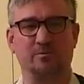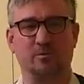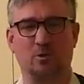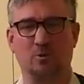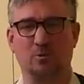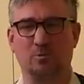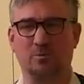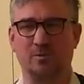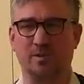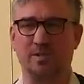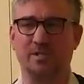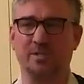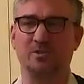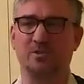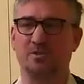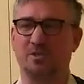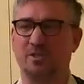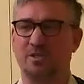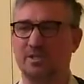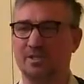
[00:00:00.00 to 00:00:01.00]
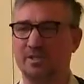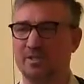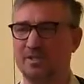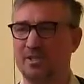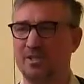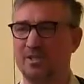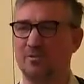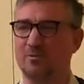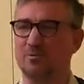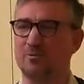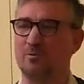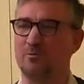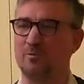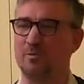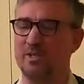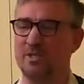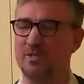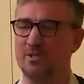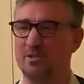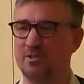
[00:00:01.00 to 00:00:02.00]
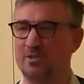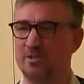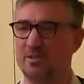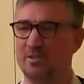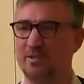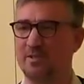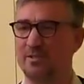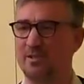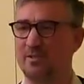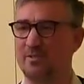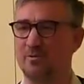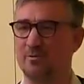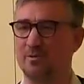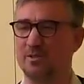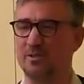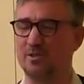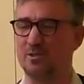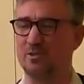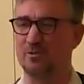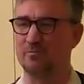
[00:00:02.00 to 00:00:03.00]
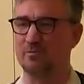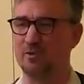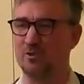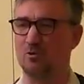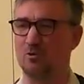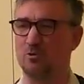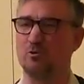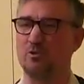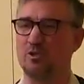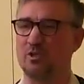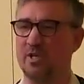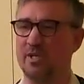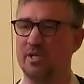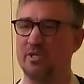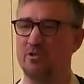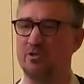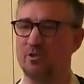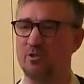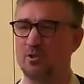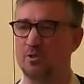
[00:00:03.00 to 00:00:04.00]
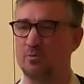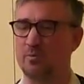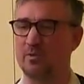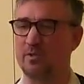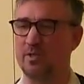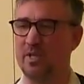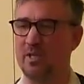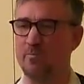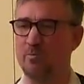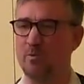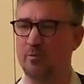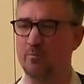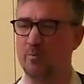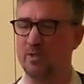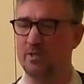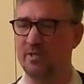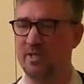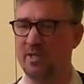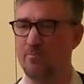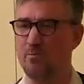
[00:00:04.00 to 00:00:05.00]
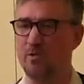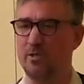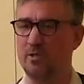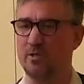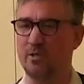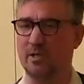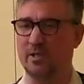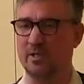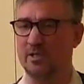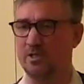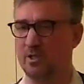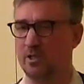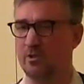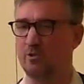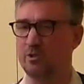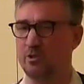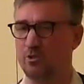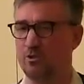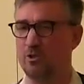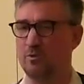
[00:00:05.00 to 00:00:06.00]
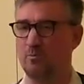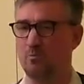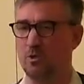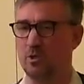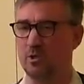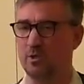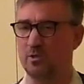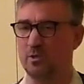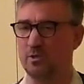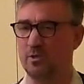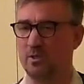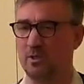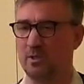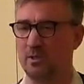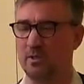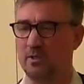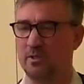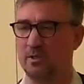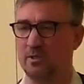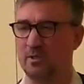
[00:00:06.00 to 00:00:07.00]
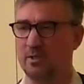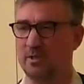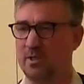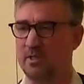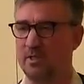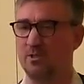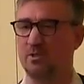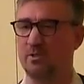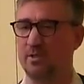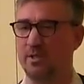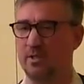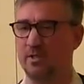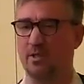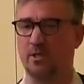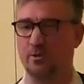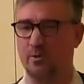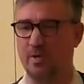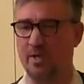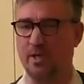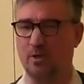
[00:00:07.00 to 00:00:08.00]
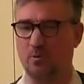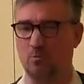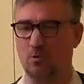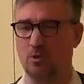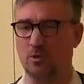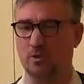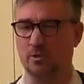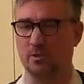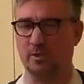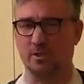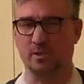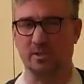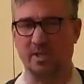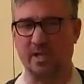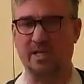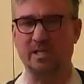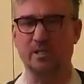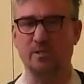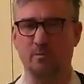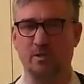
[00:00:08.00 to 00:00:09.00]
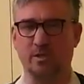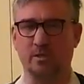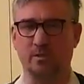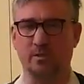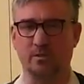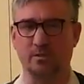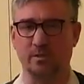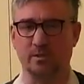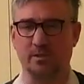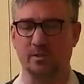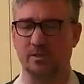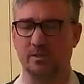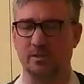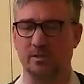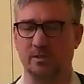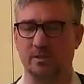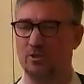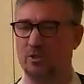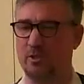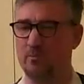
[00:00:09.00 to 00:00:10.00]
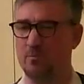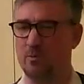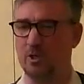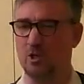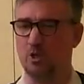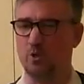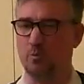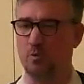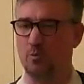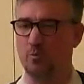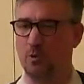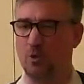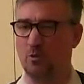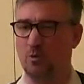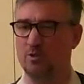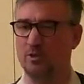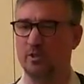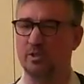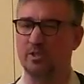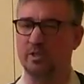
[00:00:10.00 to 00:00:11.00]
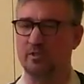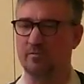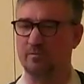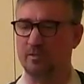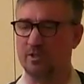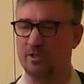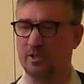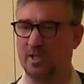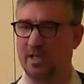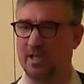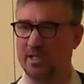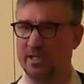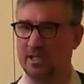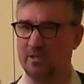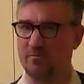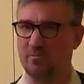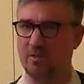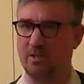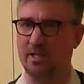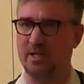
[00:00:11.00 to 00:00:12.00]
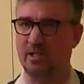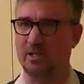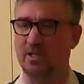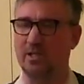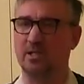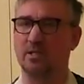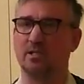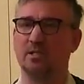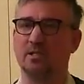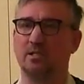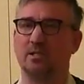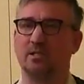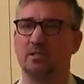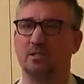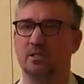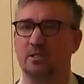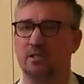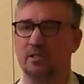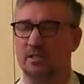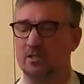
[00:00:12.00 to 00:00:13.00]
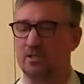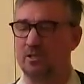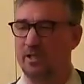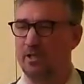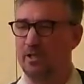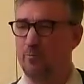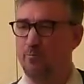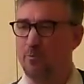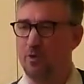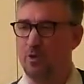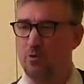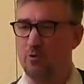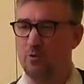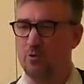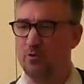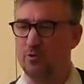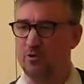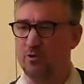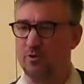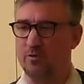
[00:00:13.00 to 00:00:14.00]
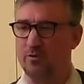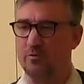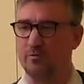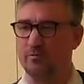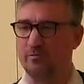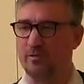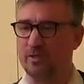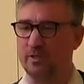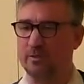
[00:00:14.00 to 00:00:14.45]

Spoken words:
all this, this sort of associations with demon. But demon is a Christian word. It's actually the Greek word is daimon. It's actually much more positive. It's kind of like it's like the muse of,